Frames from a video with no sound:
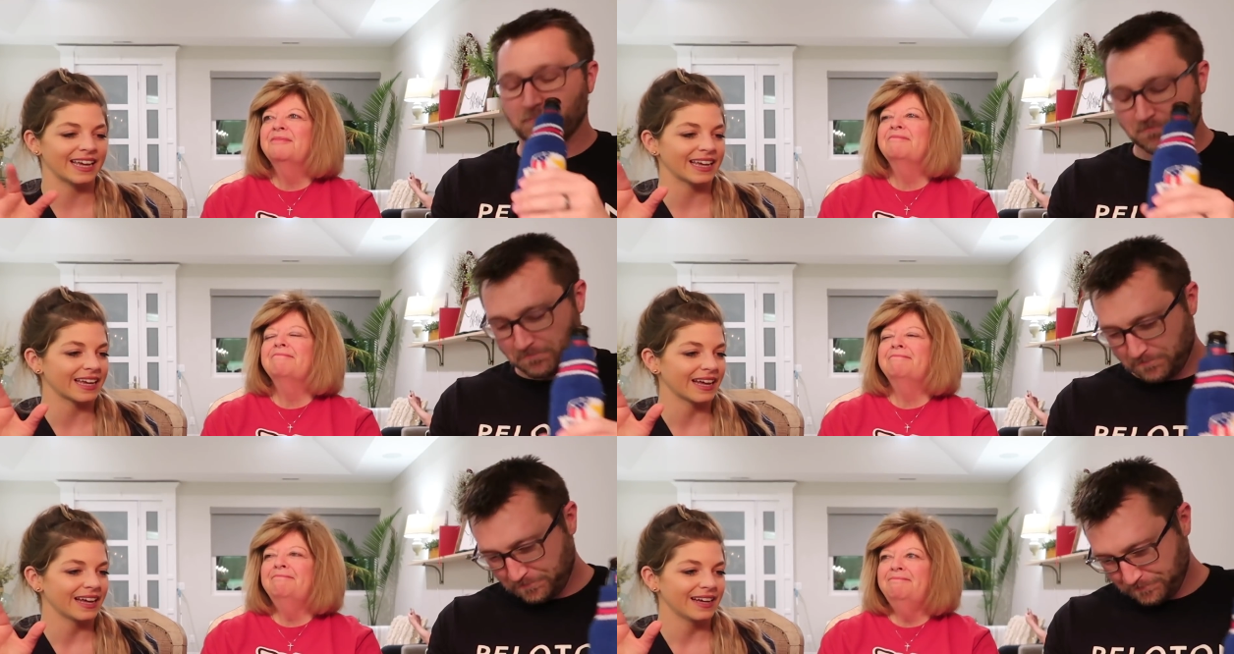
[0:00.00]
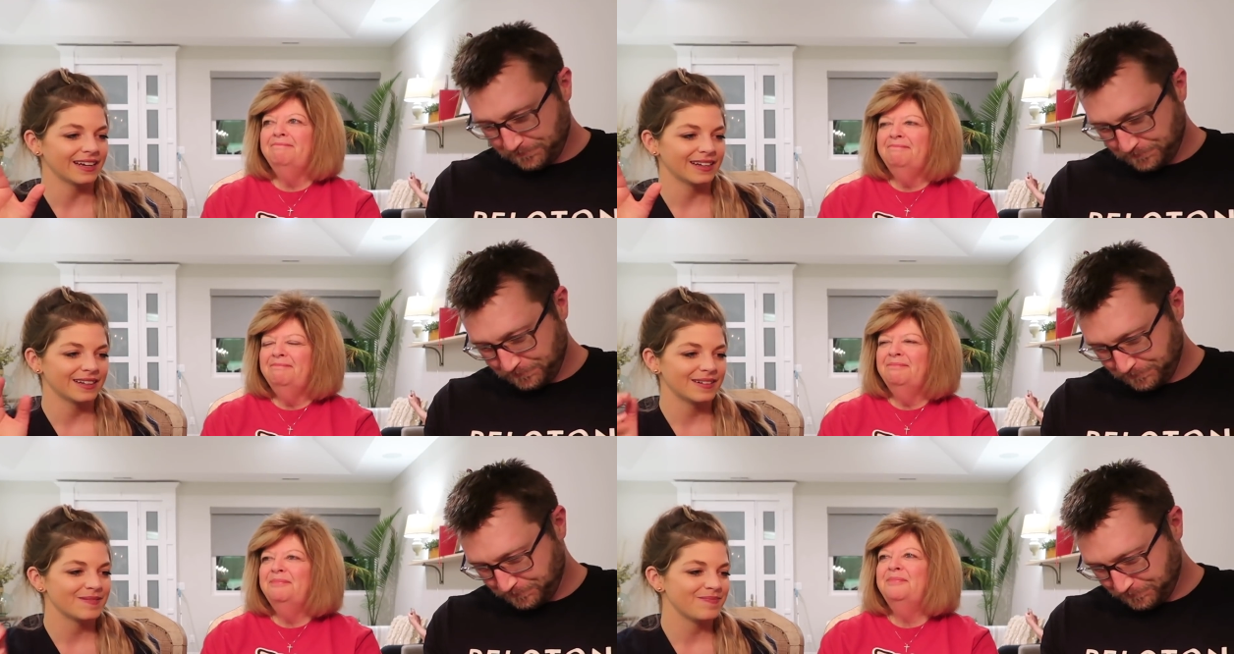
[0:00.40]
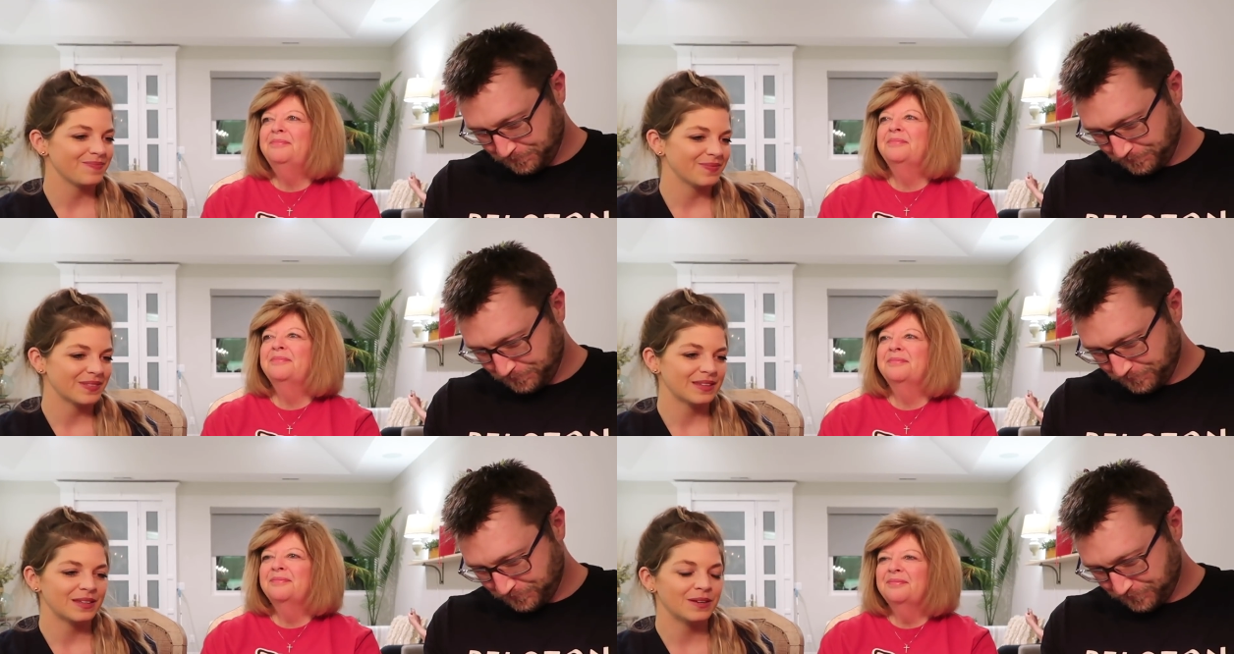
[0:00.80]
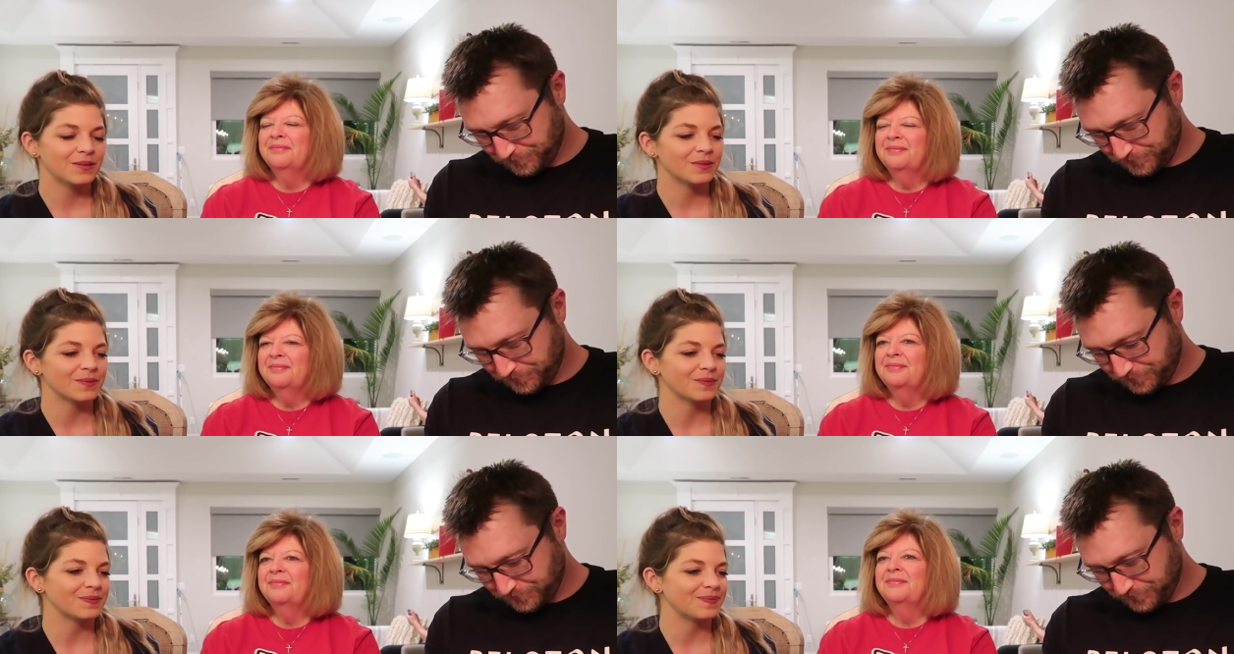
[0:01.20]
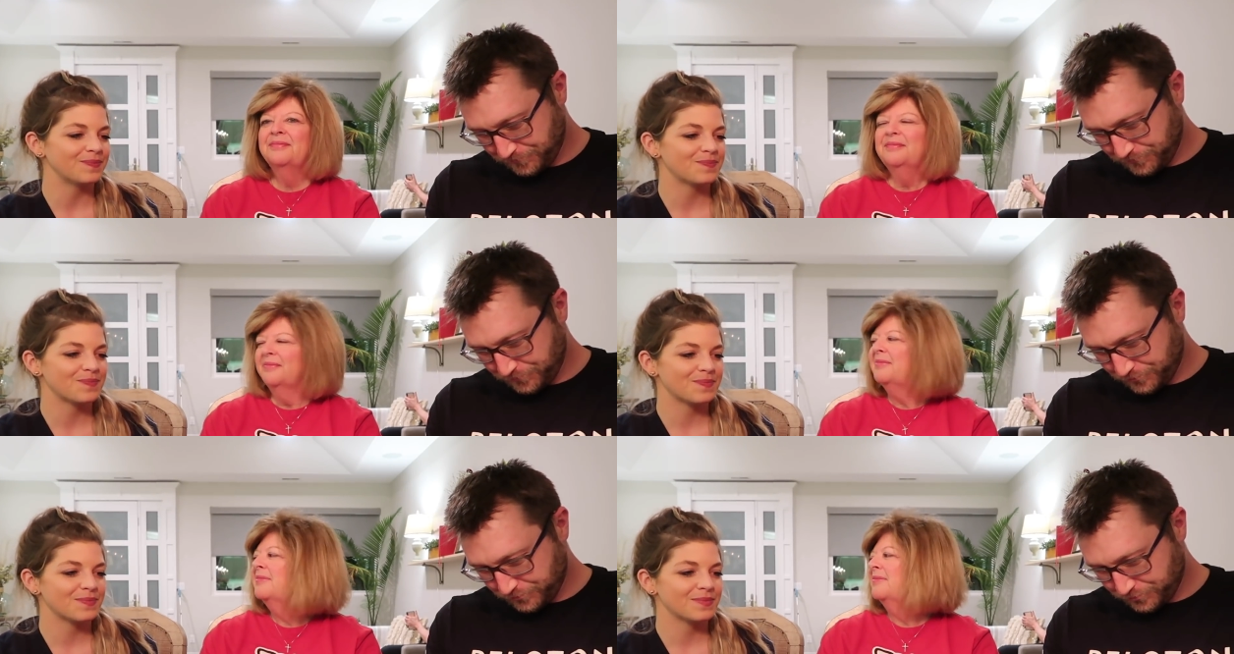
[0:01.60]
Speaker 1: like mm -hmm. you
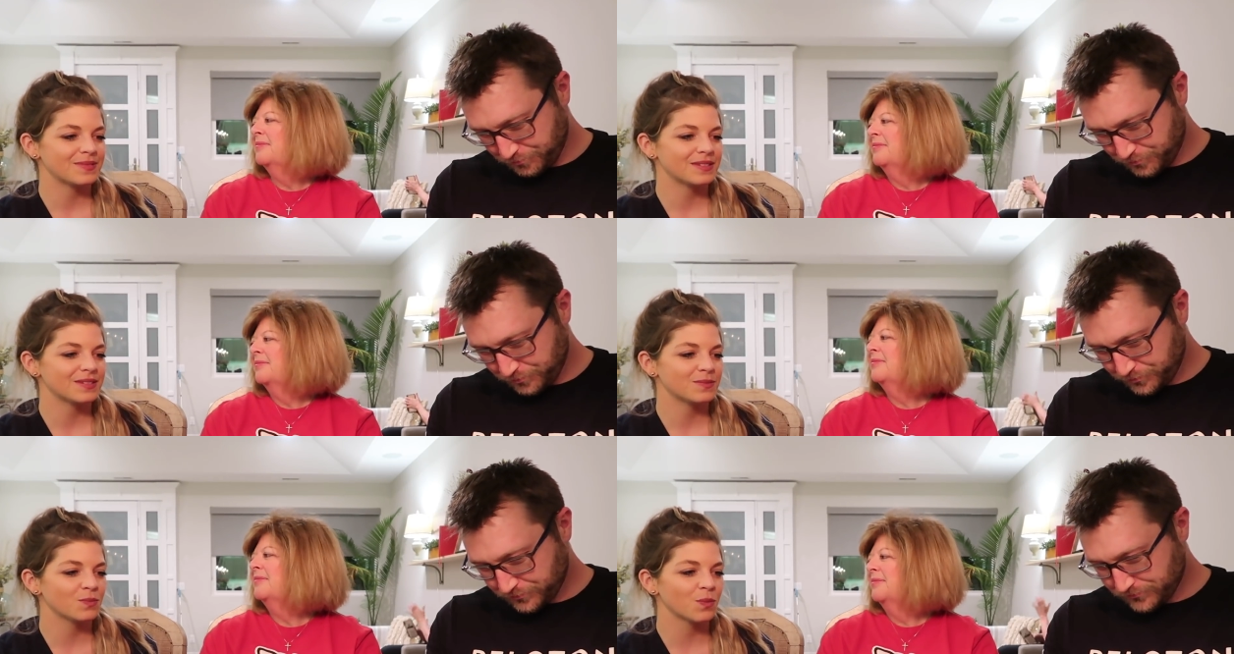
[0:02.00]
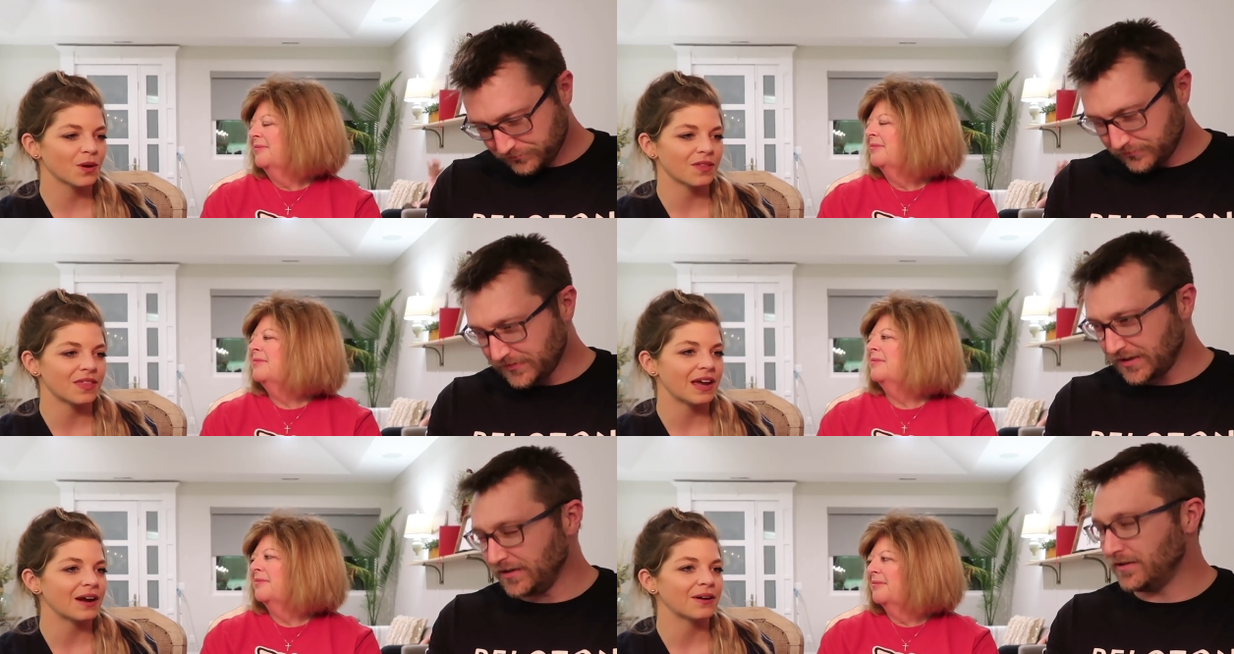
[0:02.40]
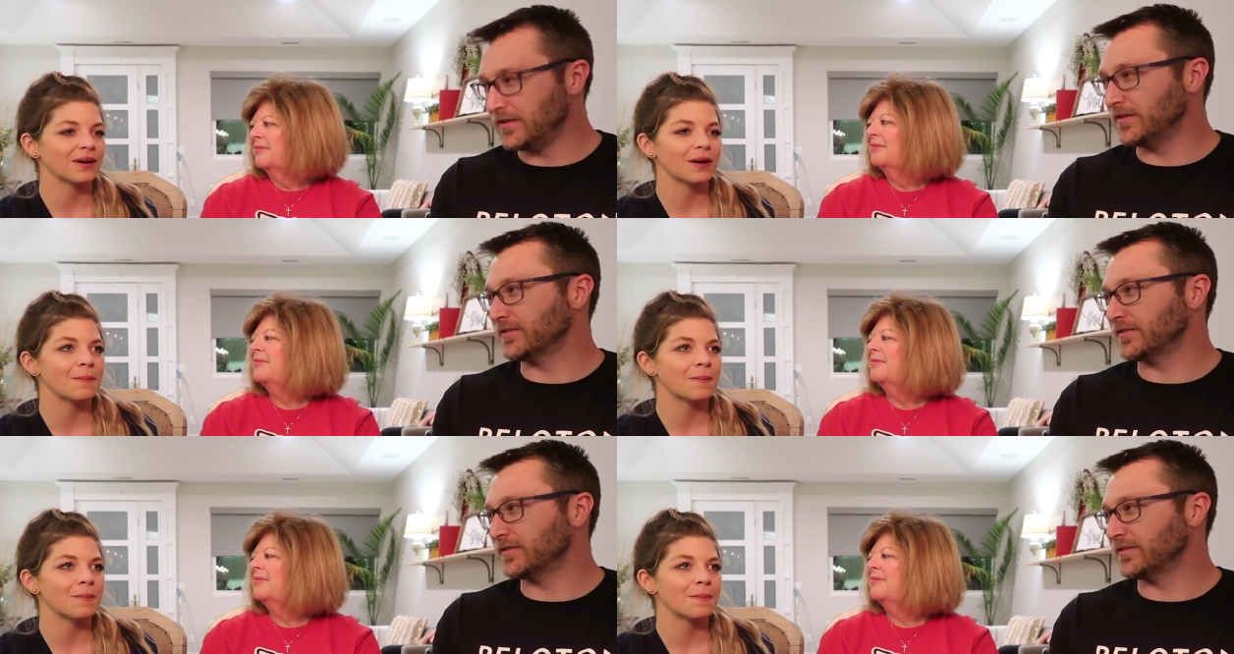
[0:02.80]
were there